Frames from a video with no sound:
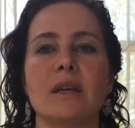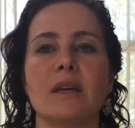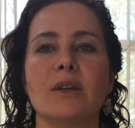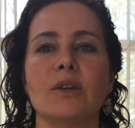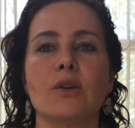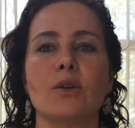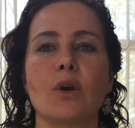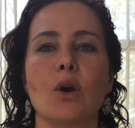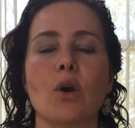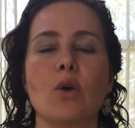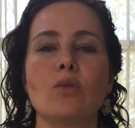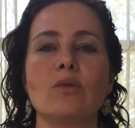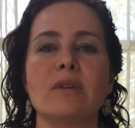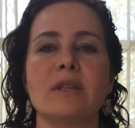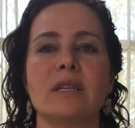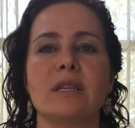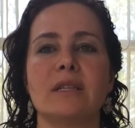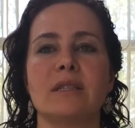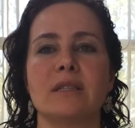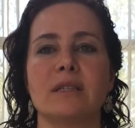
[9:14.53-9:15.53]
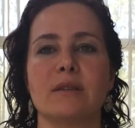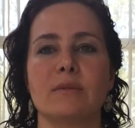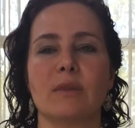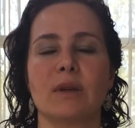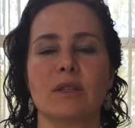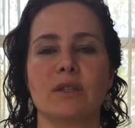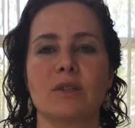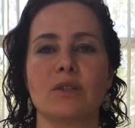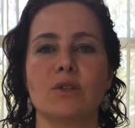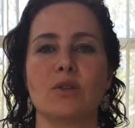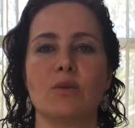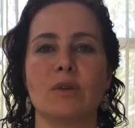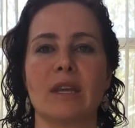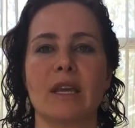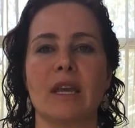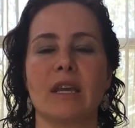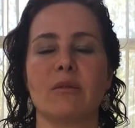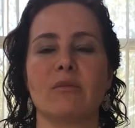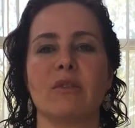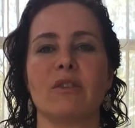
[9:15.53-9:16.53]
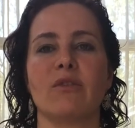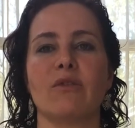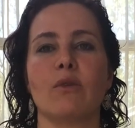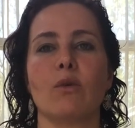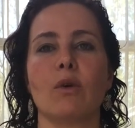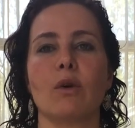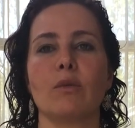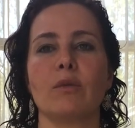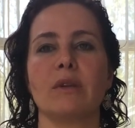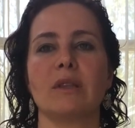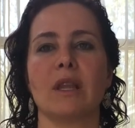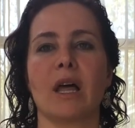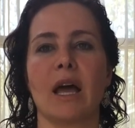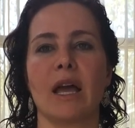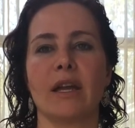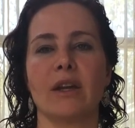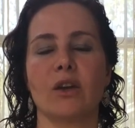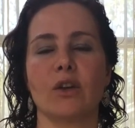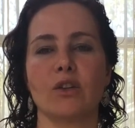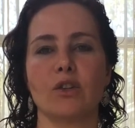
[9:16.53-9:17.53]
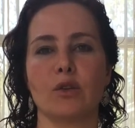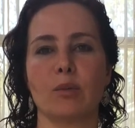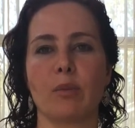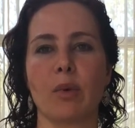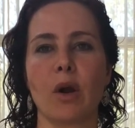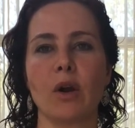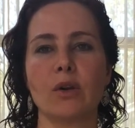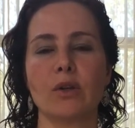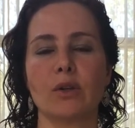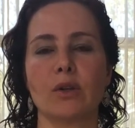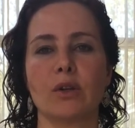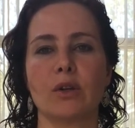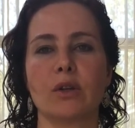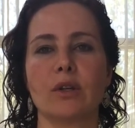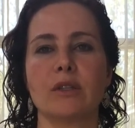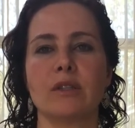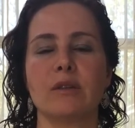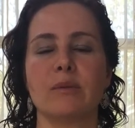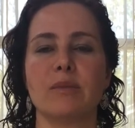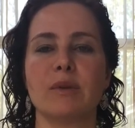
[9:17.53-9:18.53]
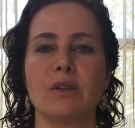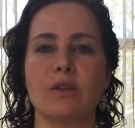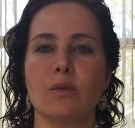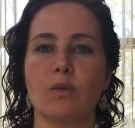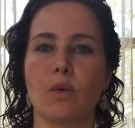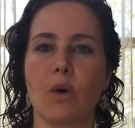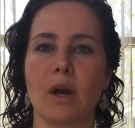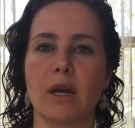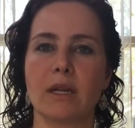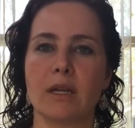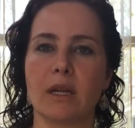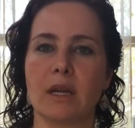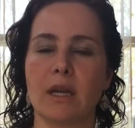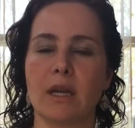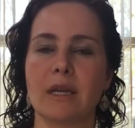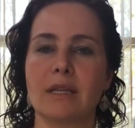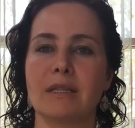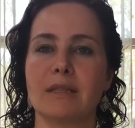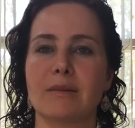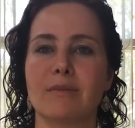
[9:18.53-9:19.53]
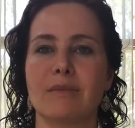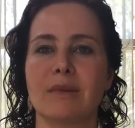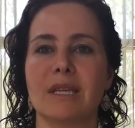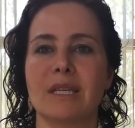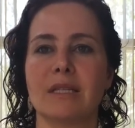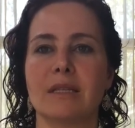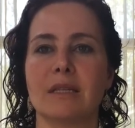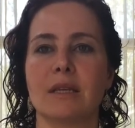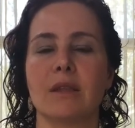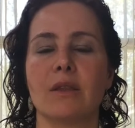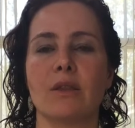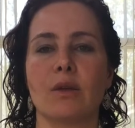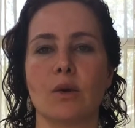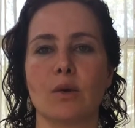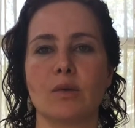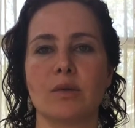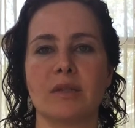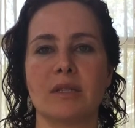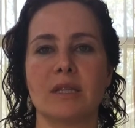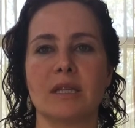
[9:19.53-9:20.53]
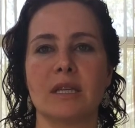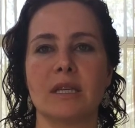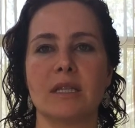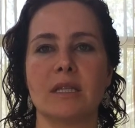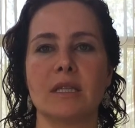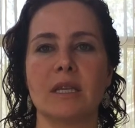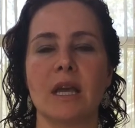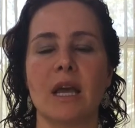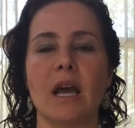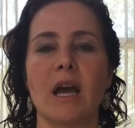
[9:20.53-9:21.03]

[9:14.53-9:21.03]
your own needs as much as you can before relying on your partner to be the one to meet those needs.